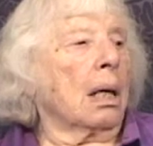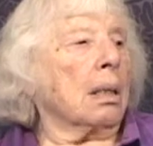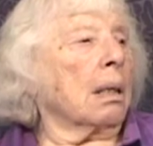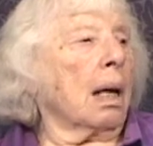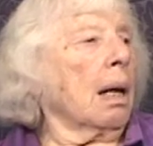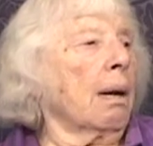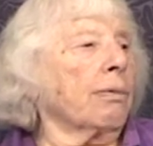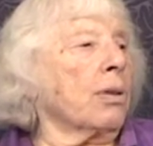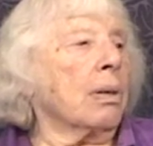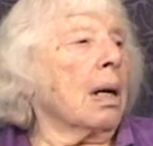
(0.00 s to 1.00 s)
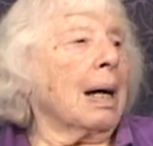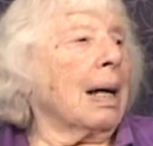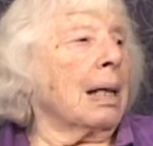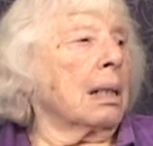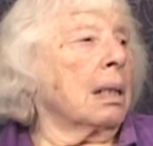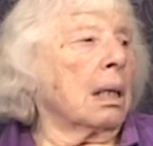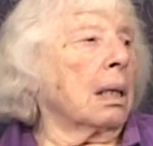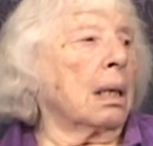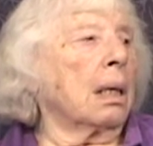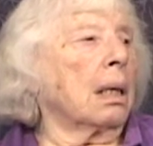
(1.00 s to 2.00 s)
So I have tried
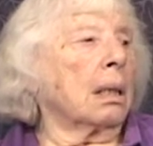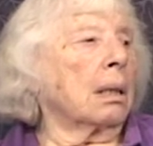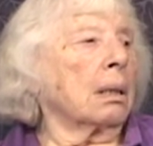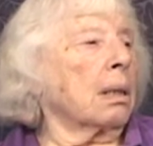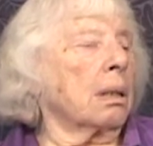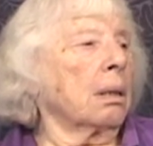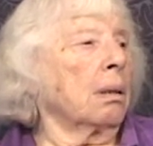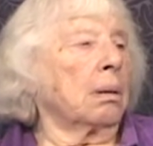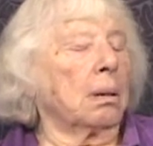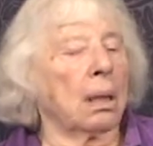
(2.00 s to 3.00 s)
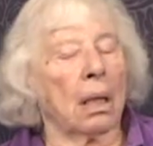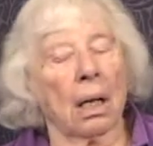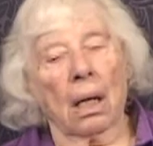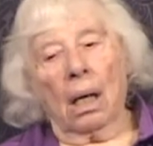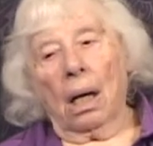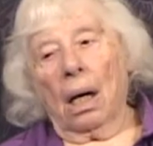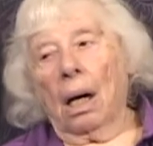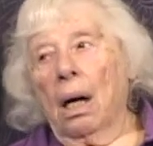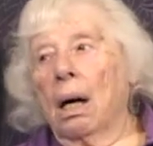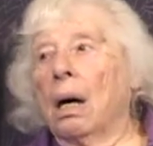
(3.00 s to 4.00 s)
uh, to
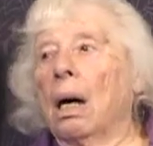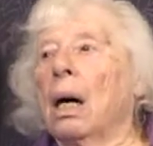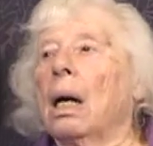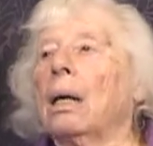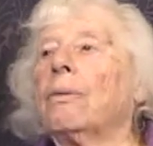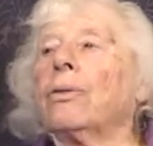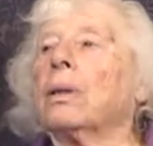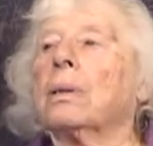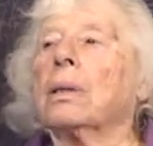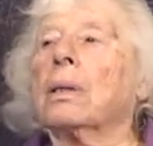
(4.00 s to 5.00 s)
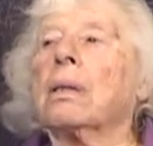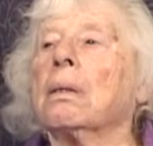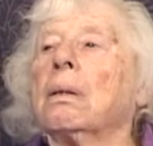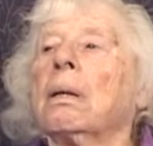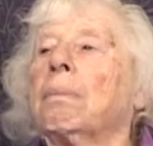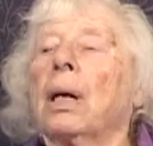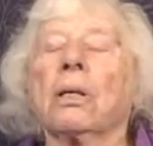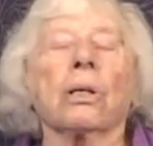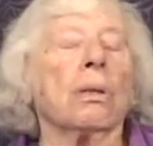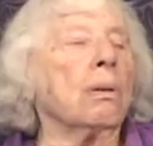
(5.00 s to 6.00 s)
influence my
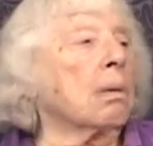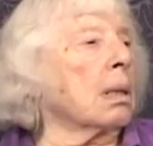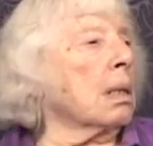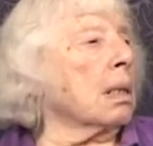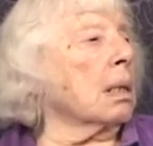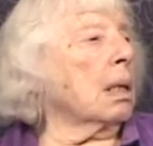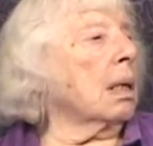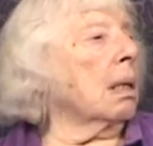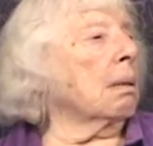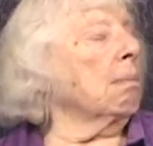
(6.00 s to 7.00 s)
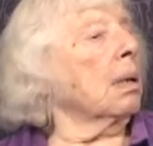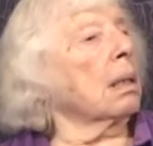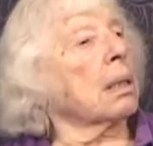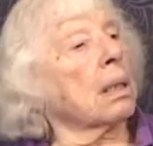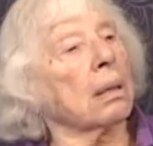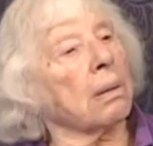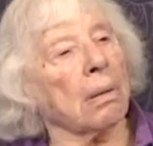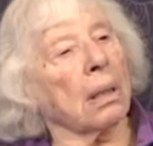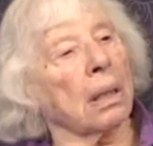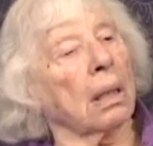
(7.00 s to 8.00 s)
students and my
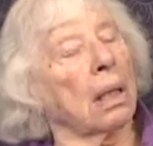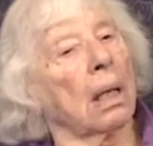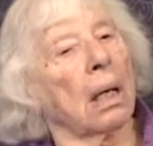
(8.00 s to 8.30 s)
children